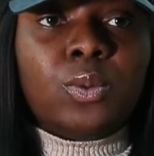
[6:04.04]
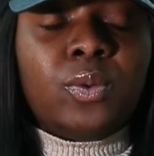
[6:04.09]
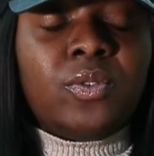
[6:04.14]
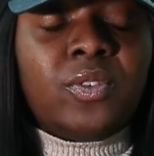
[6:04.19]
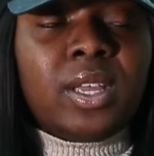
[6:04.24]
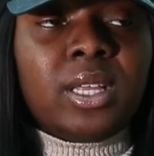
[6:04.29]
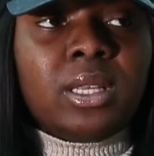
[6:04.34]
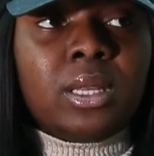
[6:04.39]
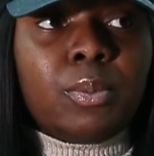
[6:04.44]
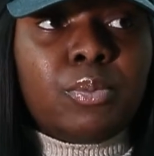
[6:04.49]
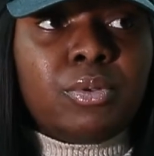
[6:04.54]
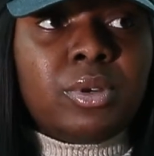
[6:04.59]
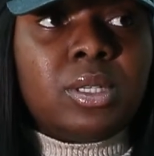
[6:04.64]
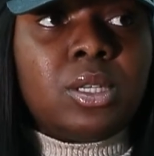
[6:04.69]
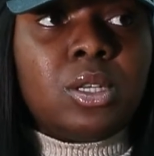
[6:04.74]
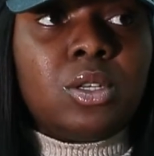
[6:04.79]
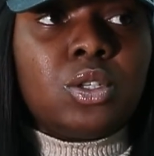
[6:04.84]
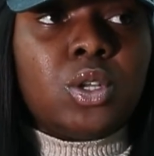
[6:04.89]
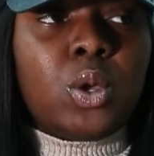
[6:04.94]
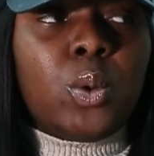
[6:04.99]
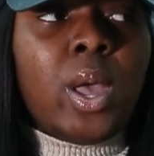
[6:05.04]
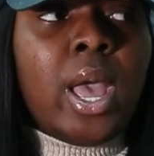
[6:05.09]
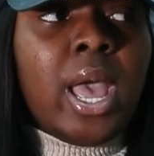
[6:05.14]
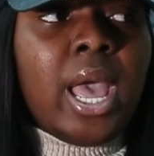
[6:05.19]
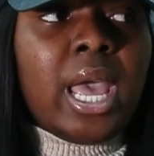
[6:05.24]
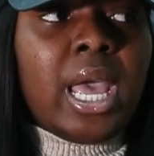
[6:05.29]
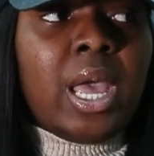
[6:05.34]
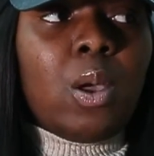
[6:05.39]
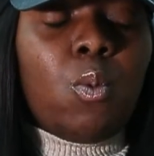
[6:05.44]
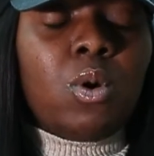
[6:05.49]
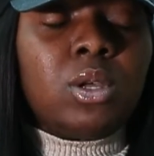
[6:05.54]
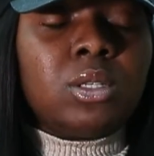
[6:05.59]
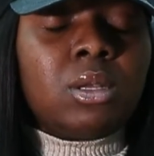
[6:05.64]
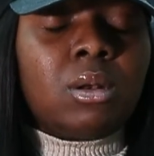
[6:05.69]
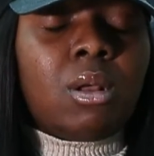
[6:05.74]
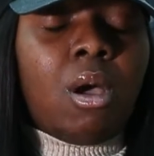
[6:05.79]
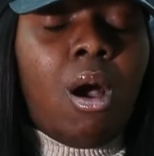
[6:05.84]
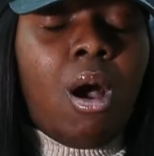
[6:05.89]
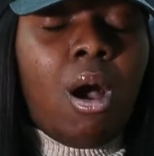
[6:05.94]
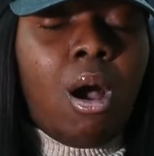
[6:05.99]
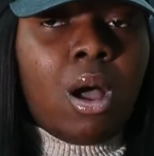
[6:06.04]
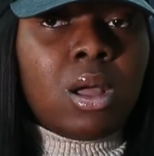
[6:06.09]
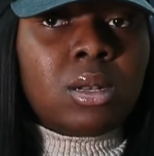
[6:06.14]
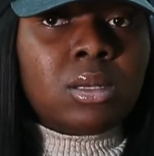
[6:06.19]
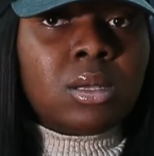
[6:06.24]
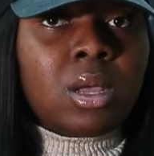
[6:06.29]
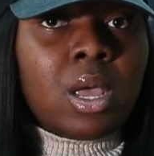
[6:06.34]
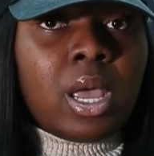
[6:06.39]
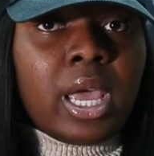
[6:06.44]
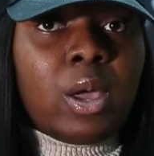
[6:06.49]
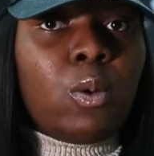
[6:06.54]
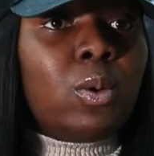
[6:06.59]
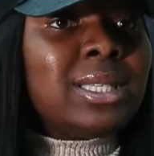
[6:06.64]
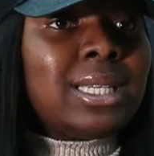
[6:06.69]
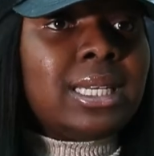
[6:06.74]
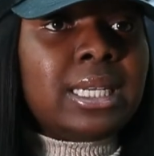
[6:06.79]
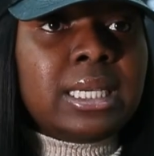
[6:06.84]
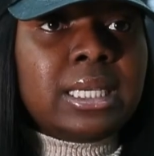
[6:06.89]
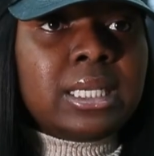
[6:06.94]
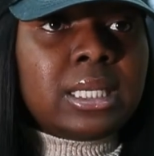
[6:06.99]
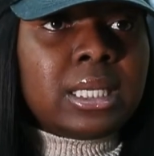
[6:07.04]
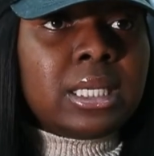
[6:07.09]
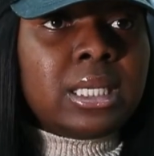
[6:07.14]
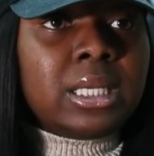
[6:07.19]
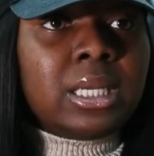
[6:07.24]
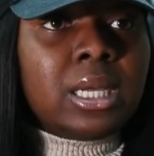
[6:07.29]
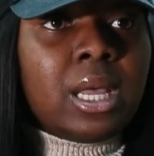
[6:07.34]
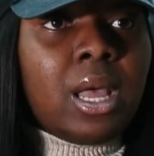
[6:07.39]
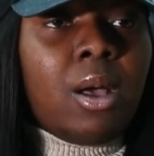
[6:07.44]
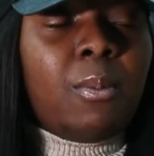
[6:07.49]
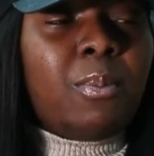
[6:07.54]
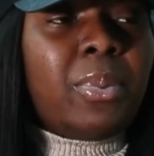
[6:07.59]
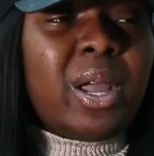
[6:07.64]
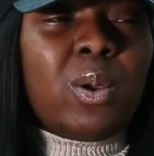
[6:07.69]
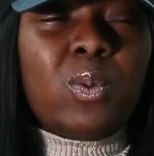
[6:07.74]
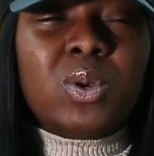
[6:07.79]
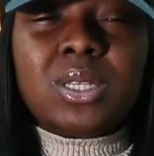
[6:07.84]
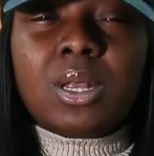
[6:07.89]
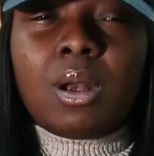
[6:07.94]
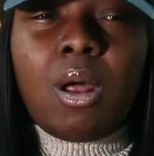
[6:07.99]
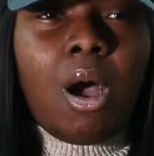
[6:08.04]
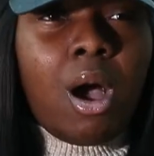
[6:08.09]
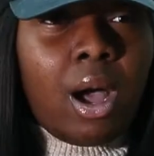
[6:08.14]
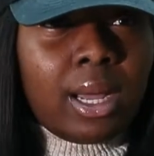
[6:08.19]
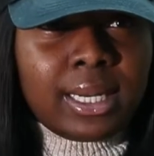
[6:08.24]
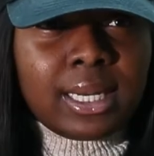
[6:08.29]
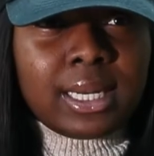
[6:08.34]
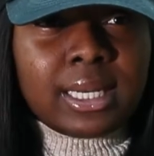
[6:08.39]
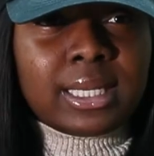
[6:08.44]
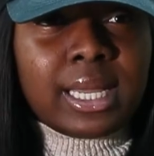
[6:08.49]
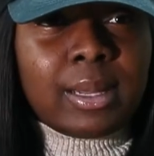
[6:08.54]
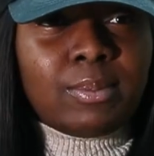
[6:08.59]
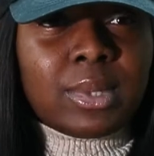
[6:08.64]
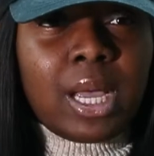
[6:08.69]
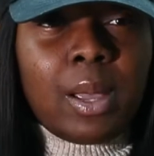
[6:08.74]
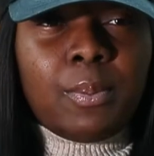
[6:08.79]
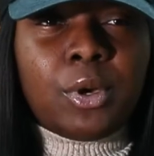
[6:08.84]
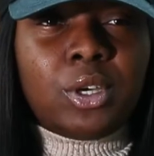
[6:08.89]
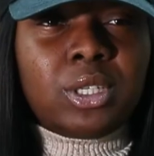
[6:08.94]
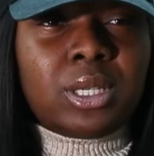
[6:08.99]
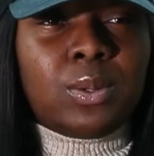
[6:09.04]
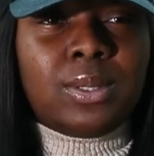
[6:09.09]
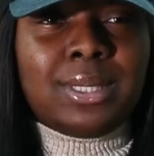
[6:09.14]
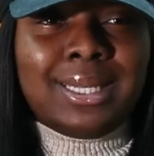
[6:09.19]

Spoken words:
within the prison. So it wasn't hard. It wasn't easy, but it wasn't hard at the same time because I was